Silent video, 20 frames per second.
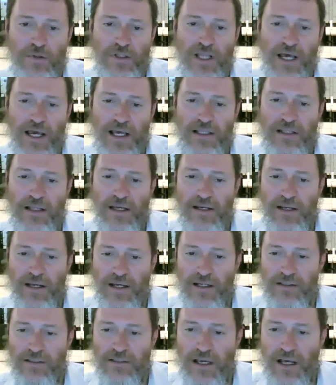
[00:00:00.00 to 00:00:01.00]
Balayla at
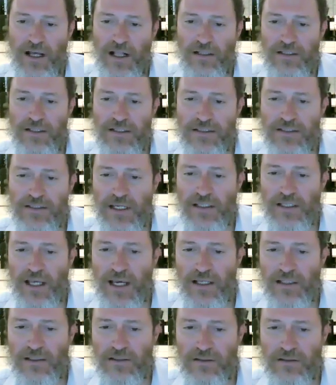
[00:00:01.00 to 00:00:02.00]
night. Al Iske
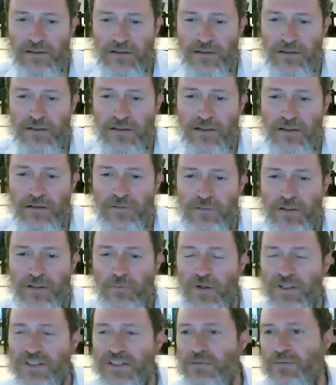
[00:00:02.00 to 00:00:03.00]
Laila.
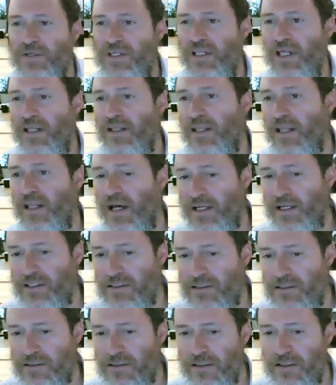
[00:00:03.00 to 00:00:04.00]
What's the mean at
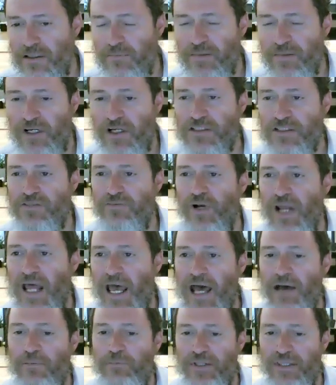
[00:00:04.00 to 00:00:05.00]
night? Because of what
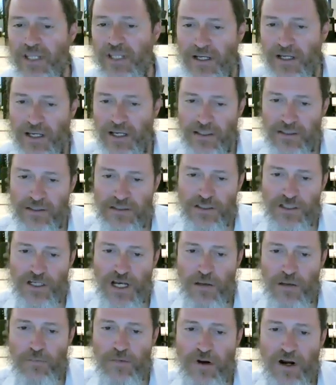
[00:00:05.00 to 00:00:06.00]
happened at night.
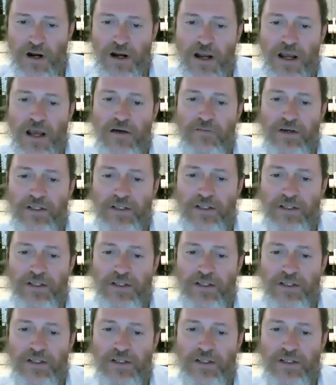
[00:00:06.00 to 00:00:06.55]
Shenemar